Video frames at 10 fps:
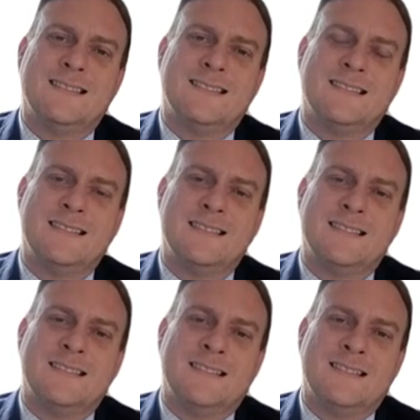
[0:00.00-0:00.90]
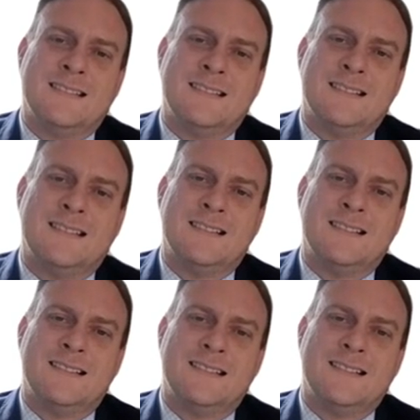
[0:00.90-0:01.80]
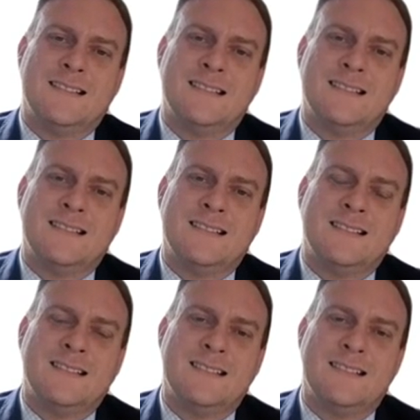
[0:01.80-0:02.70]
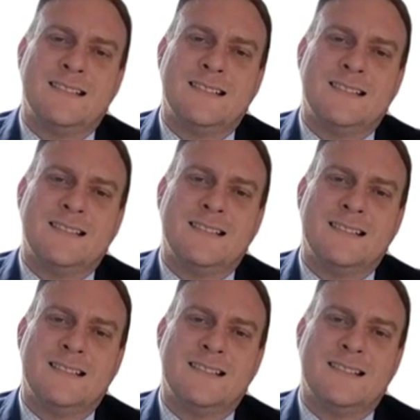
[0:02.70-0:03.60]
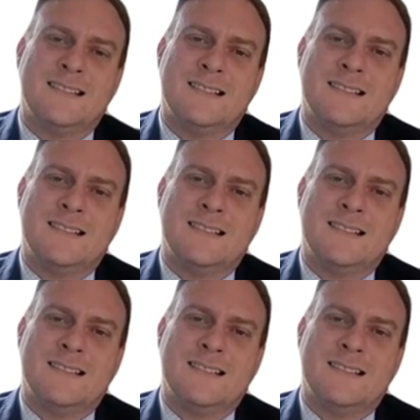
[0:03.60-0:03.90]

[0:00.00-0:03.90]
(not speaking)